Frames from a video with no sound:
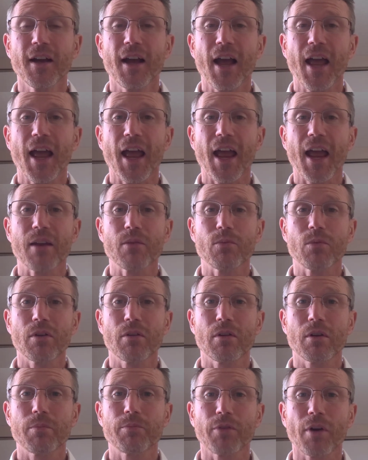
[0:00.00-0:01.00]
and we're
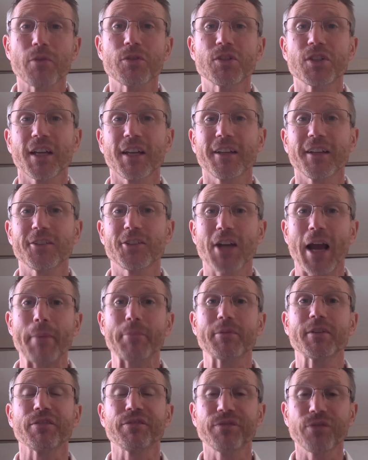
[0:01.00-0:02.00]
approaching chapter
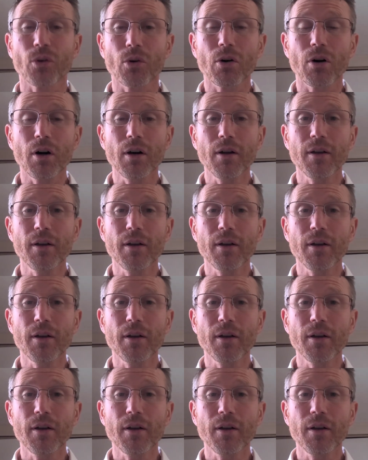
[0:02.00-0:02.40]
4,